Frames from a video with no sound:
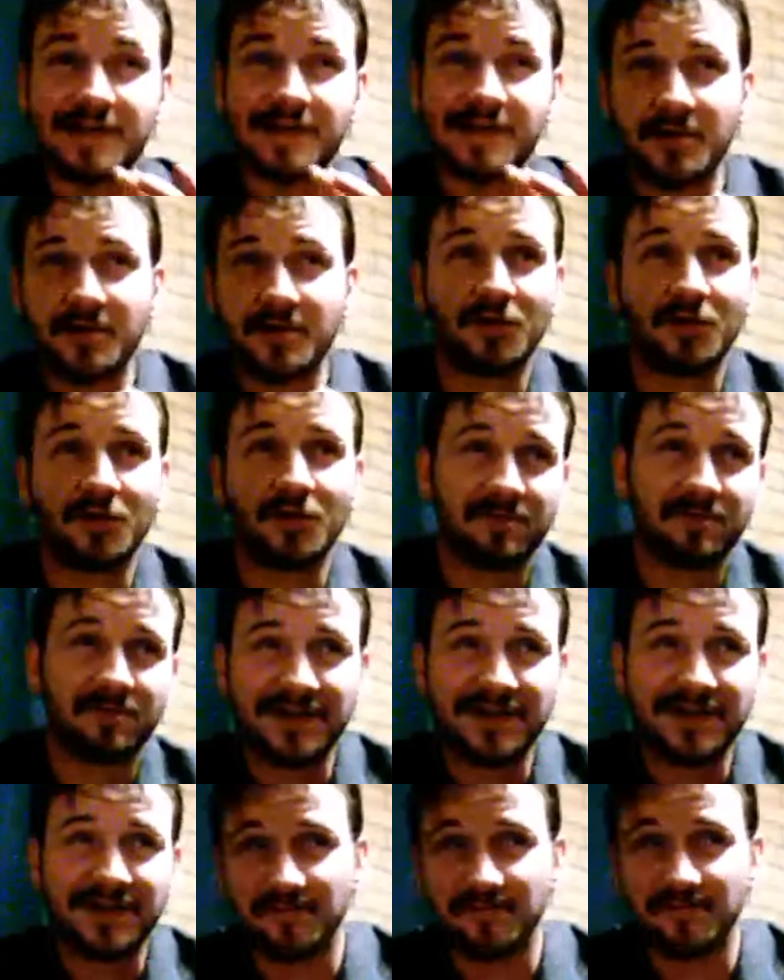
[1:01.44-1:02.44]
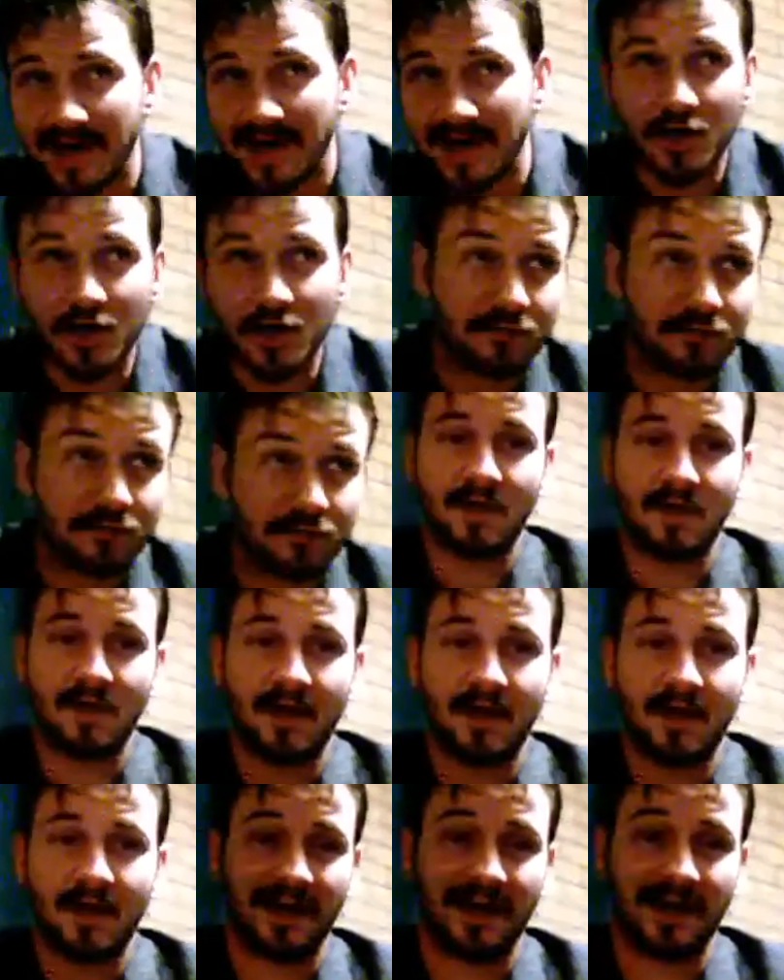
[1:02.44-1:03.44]
semi-cooked piece of bacon,
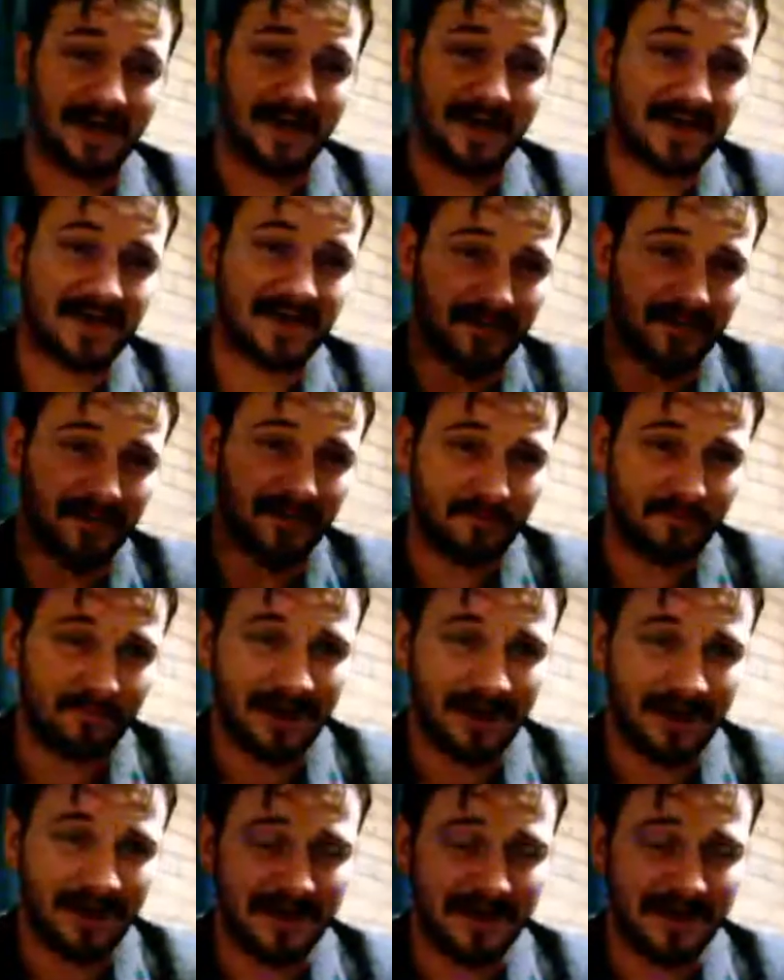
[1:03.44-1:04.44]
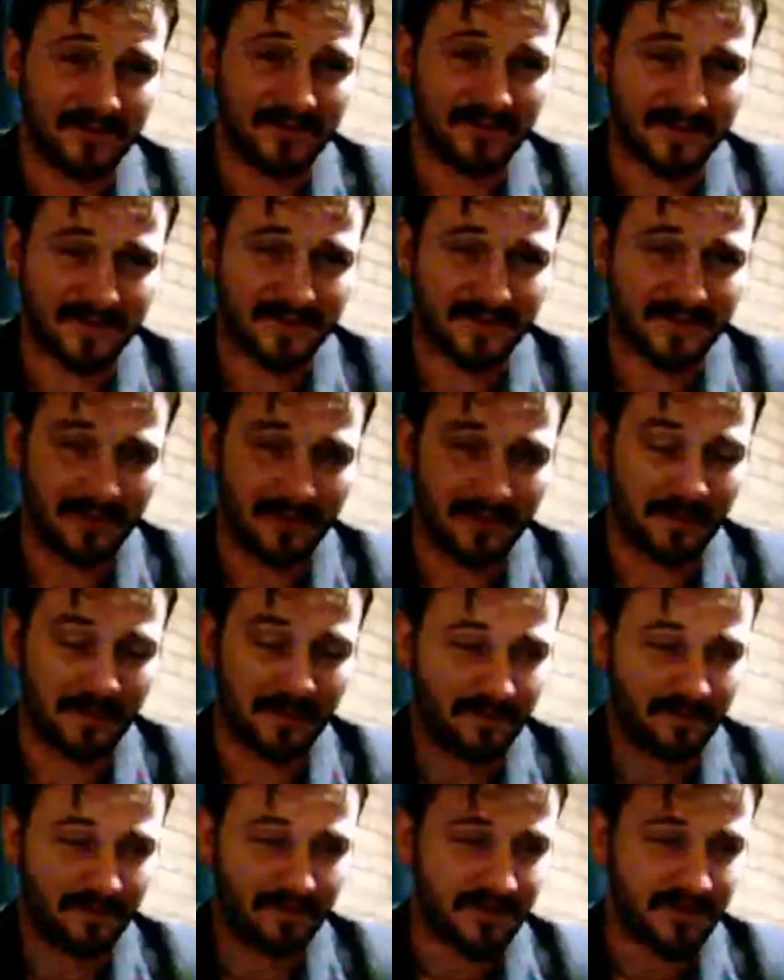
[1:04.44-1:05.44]
and a piece of weed that was
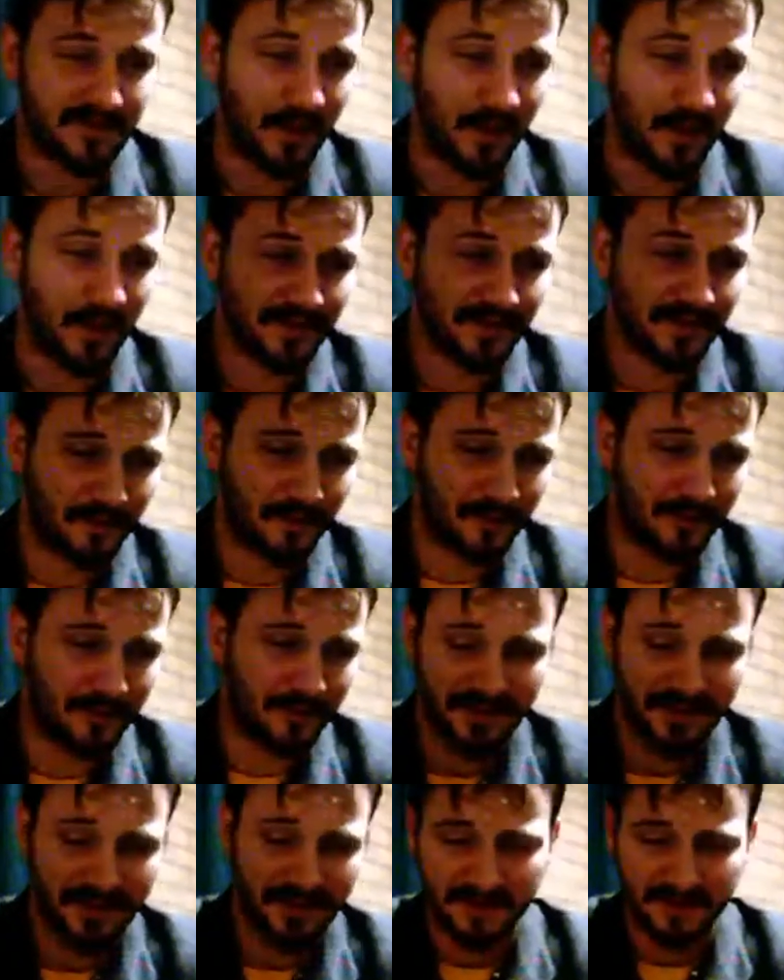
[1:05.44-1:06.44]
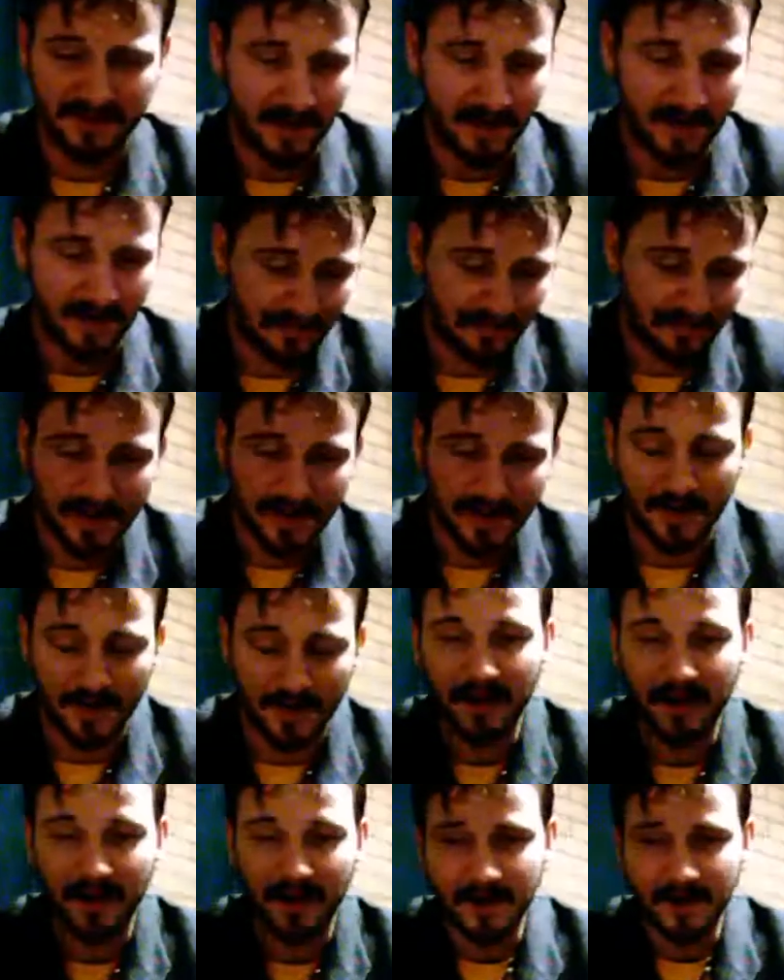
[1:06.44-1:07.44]
owed to a friend and never
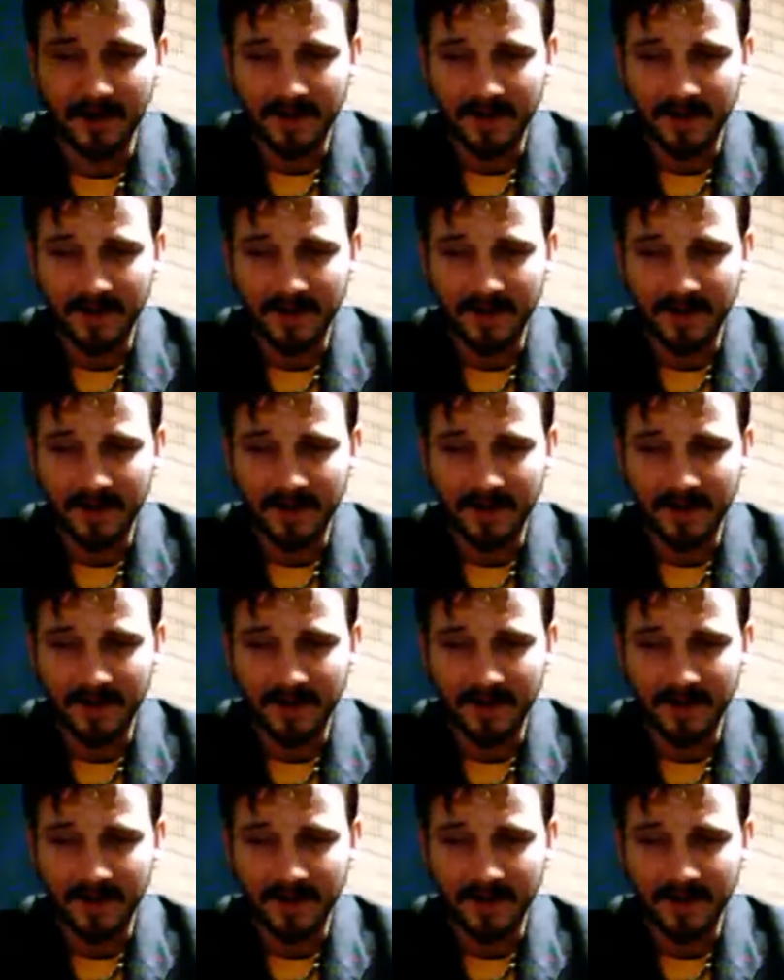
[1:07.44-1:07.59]
returned.